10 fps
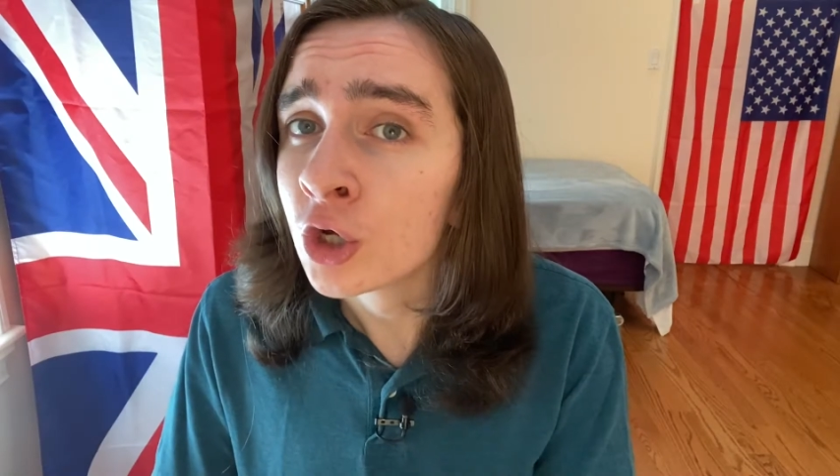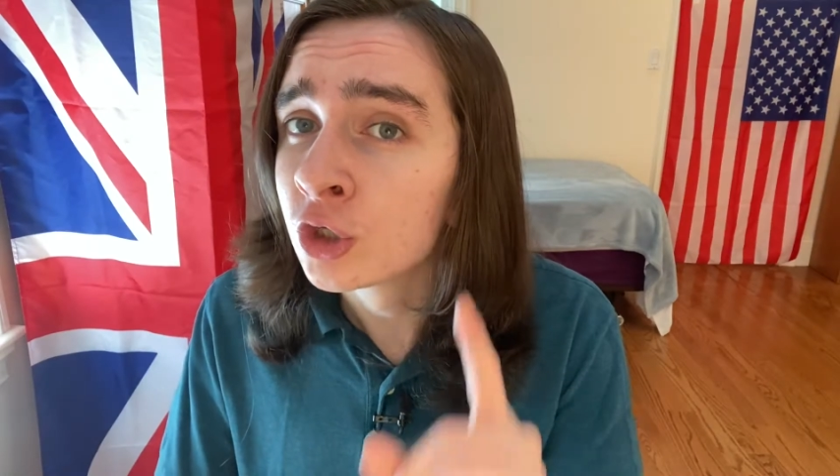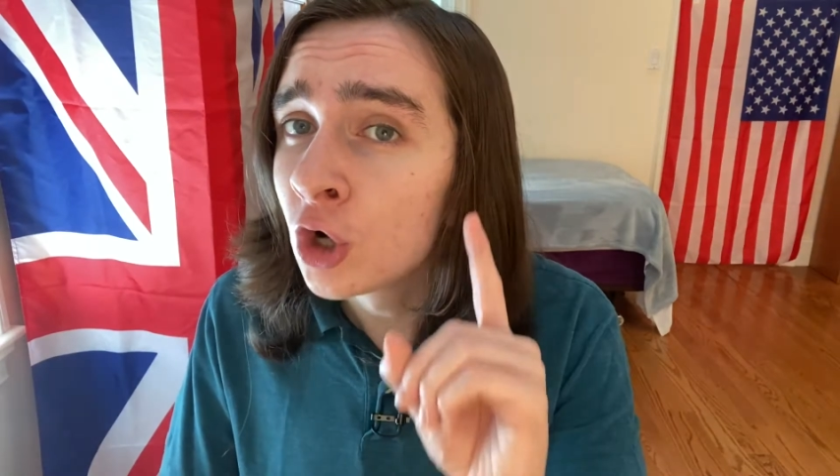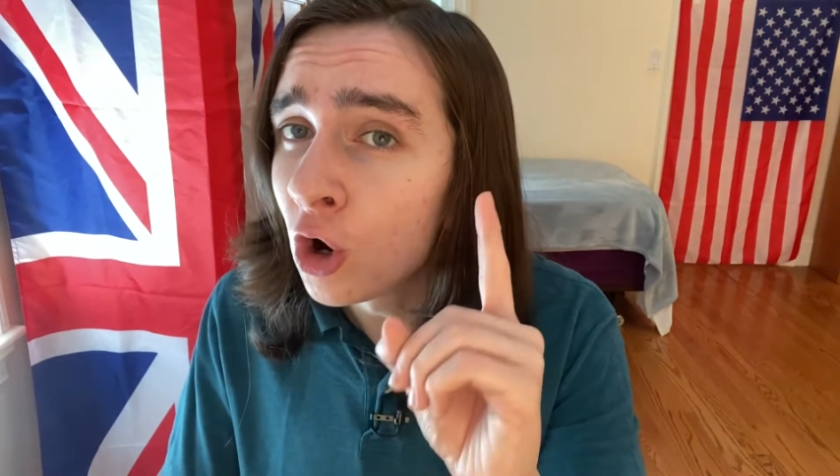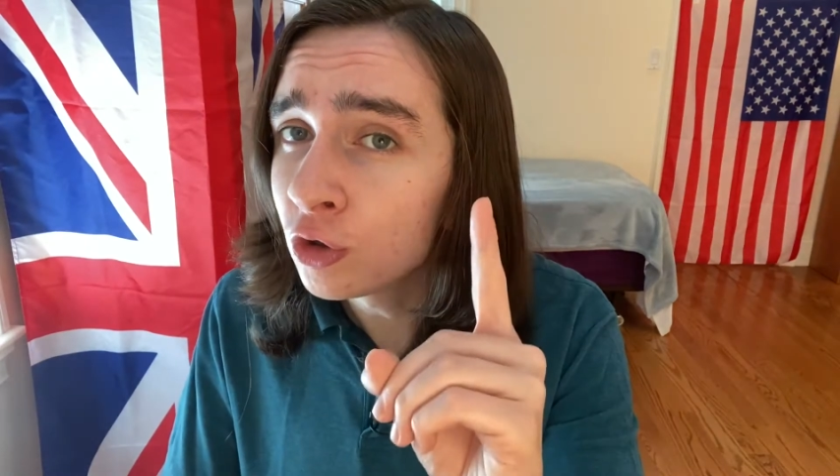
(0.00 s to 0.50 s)

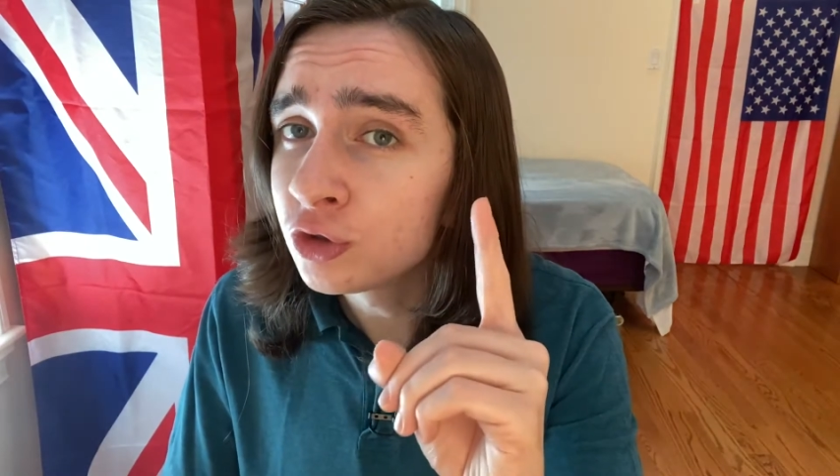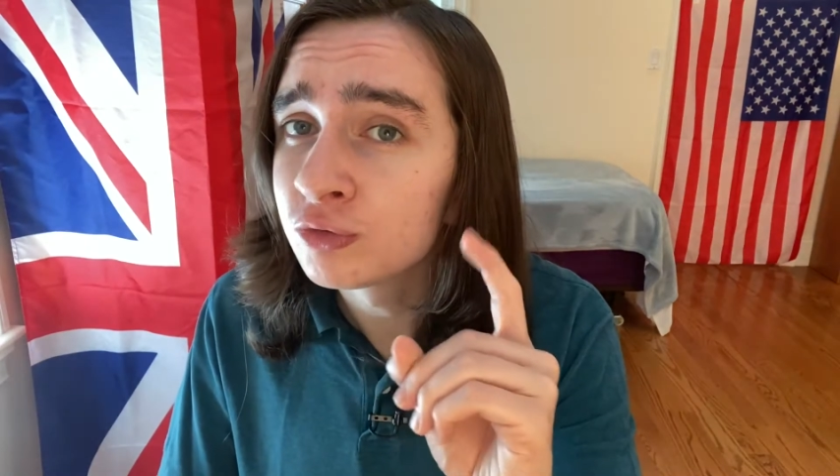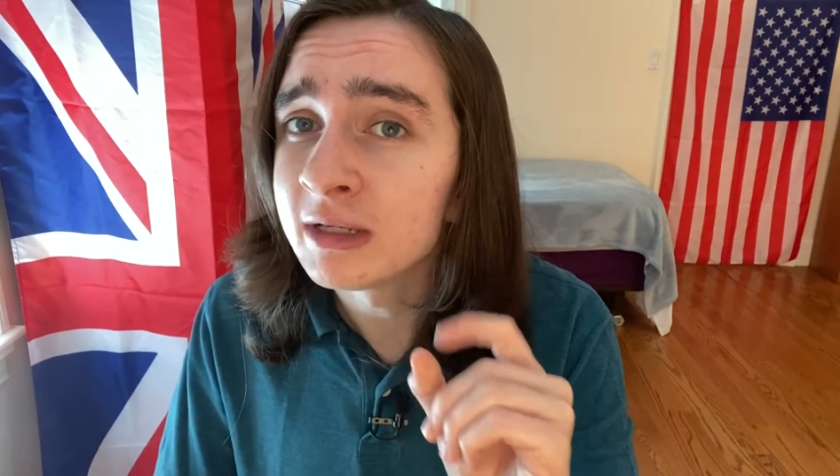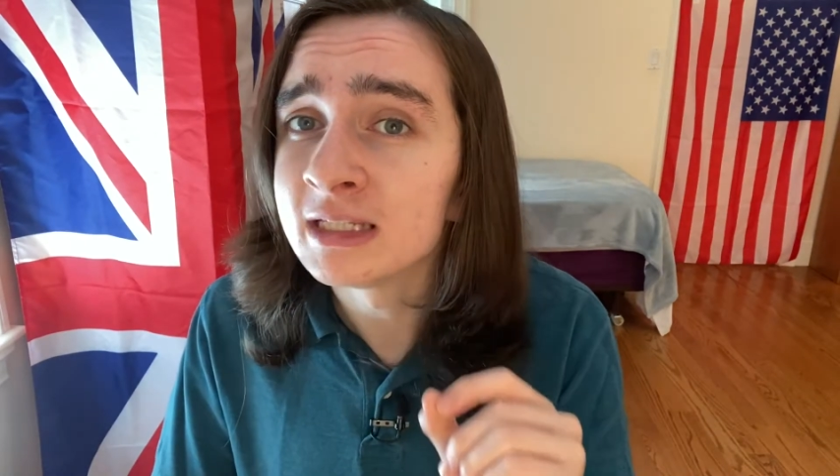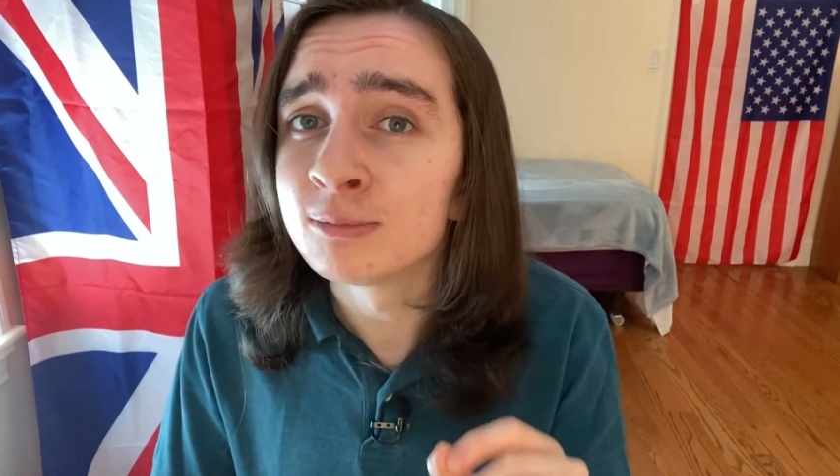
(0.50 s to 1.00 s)

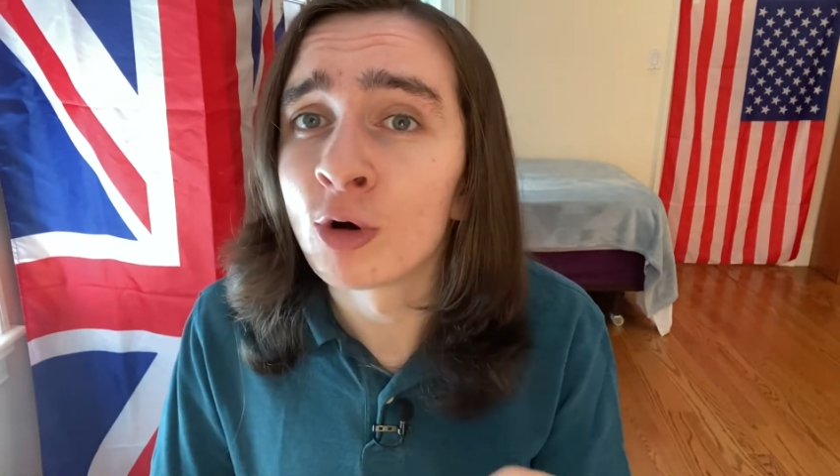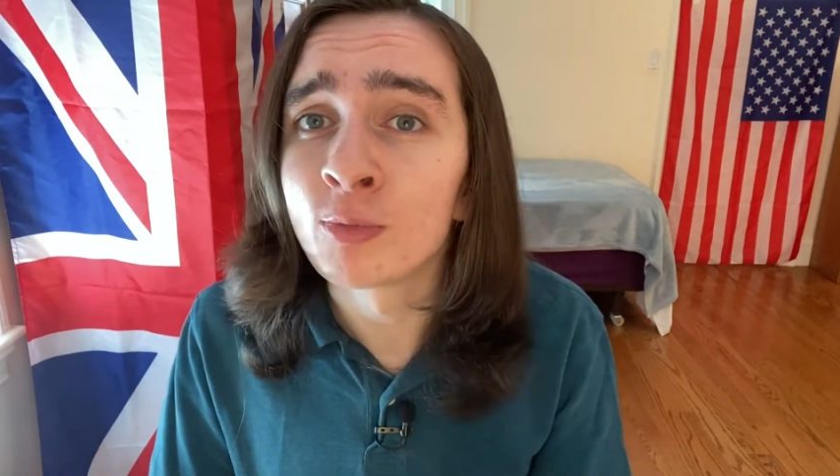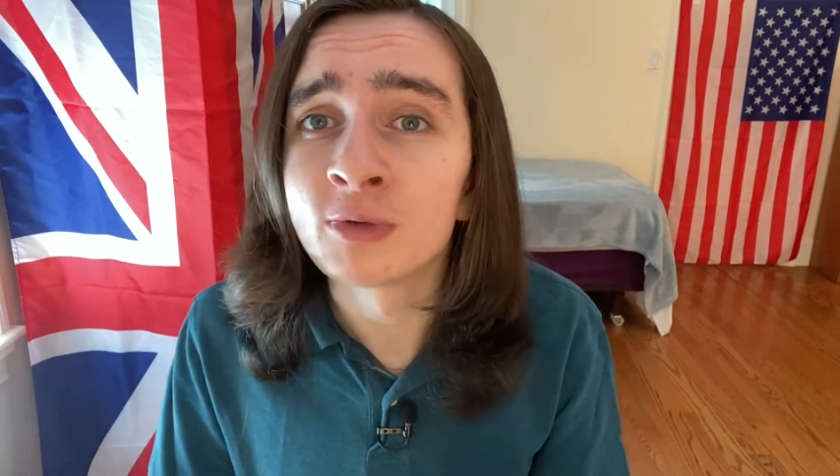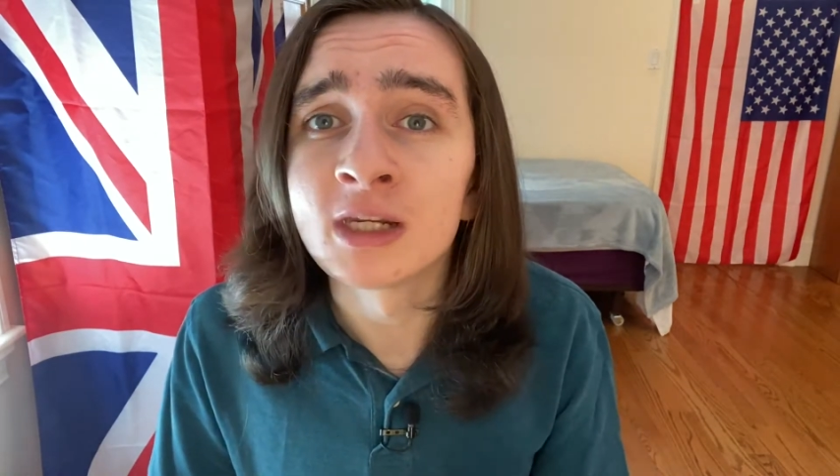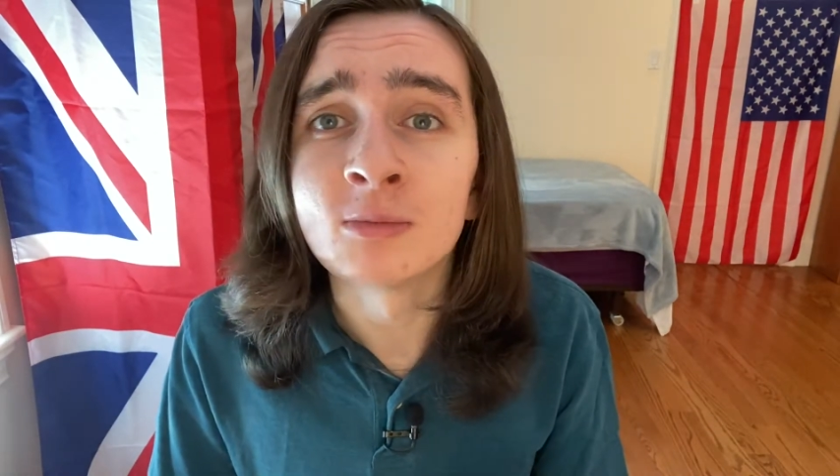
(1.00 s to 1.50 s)
contrary to
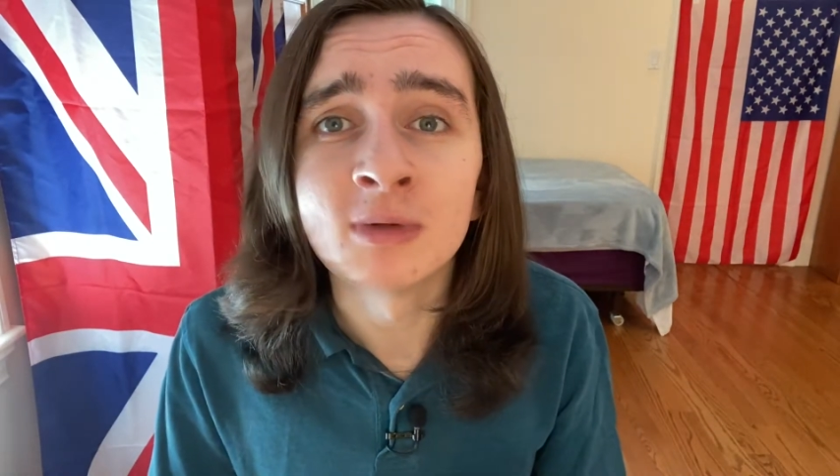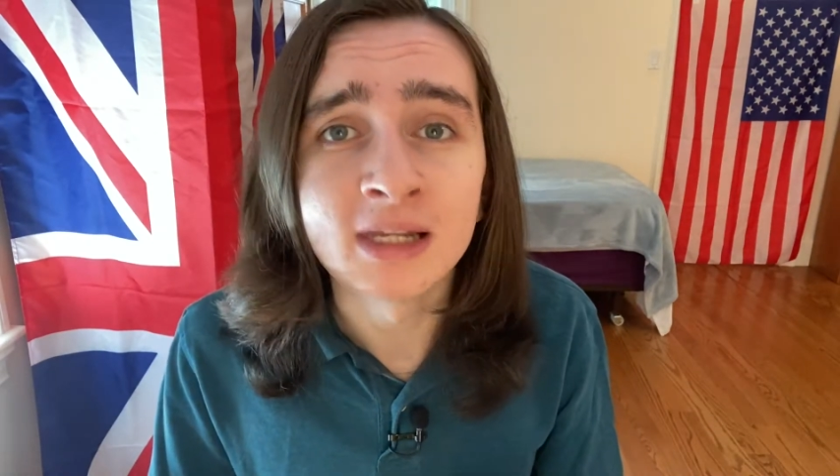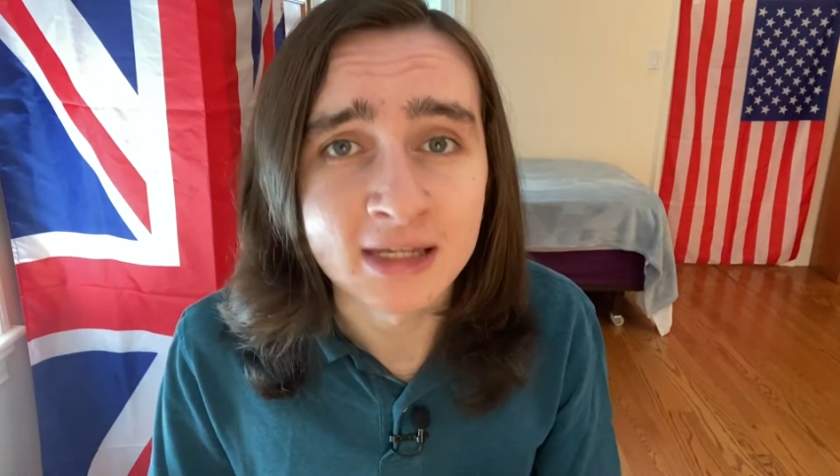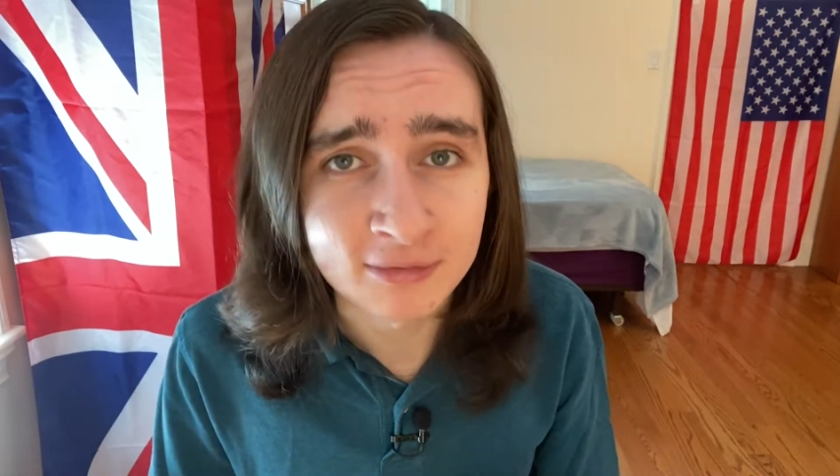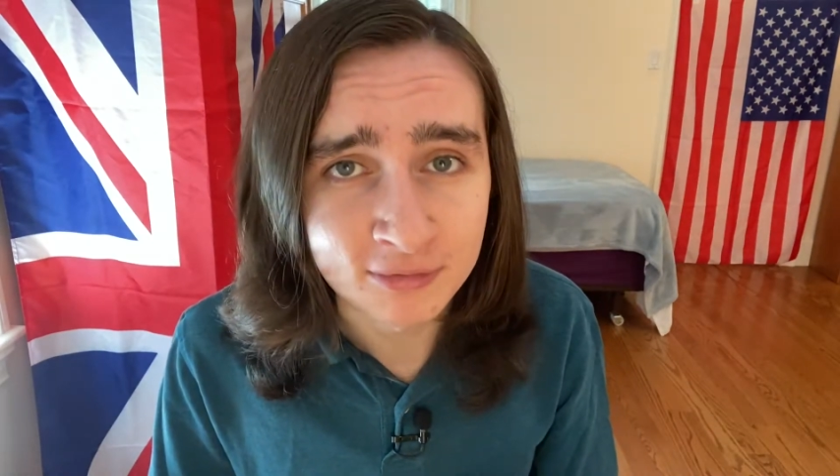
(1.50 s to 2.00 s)
popular
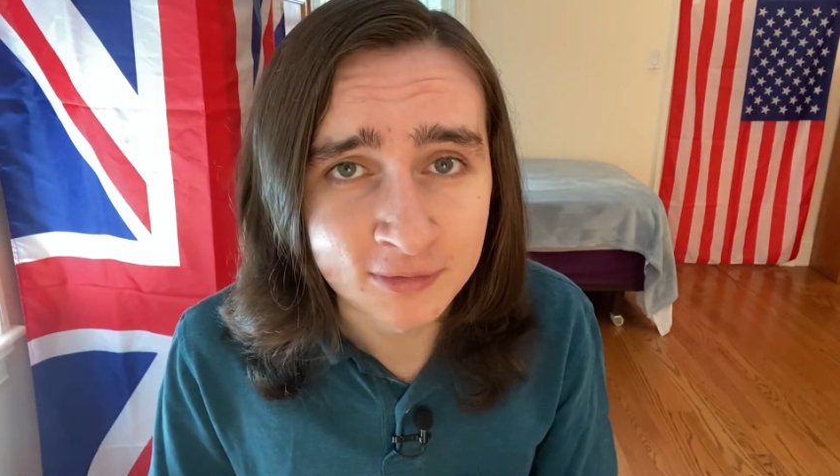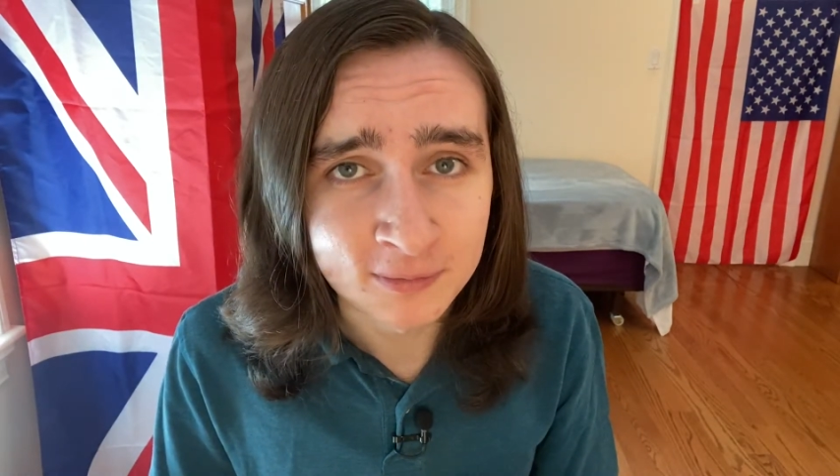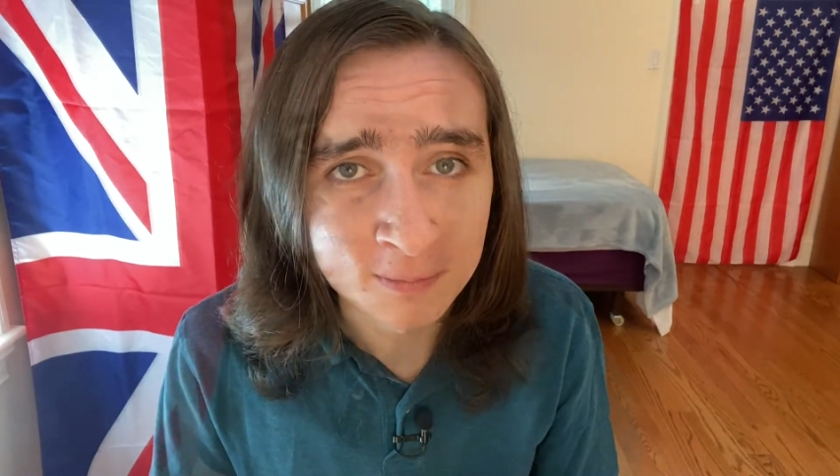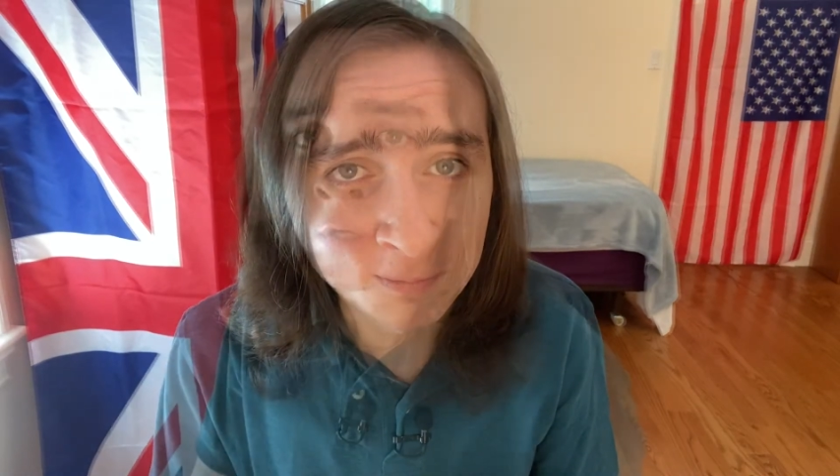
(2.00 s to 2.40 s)
belief.